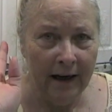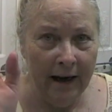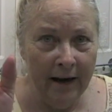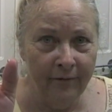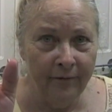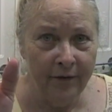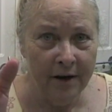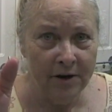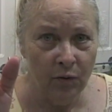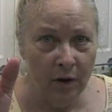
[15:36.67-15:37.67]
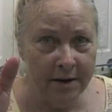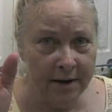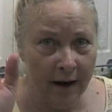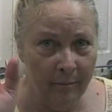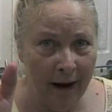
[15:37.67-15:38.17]
if this
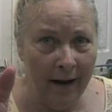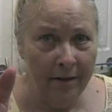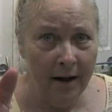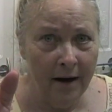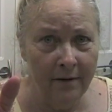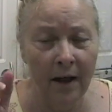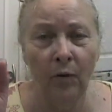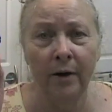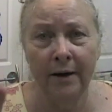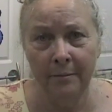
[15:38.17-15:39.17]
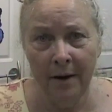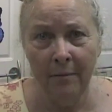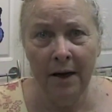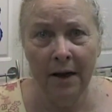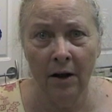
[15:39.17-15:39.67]
was a bad thing, they would
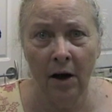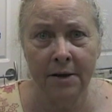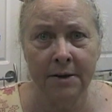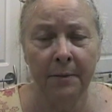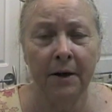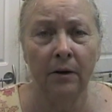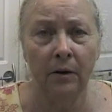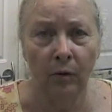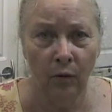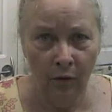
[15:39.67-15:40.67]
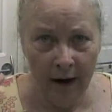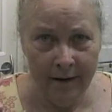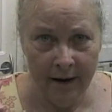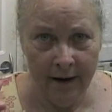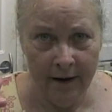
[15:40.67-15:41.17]
admit me in the hospital
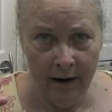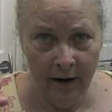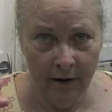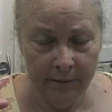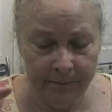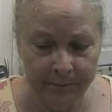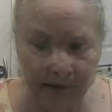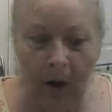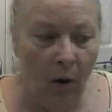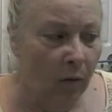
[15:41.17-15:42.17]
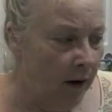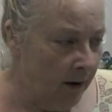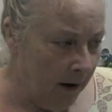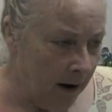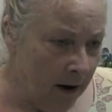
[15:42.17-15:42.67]
right then and there.
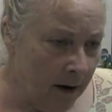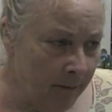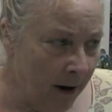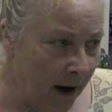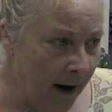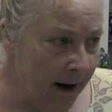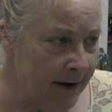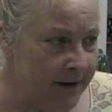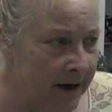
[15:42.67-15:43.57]
Well, um, I had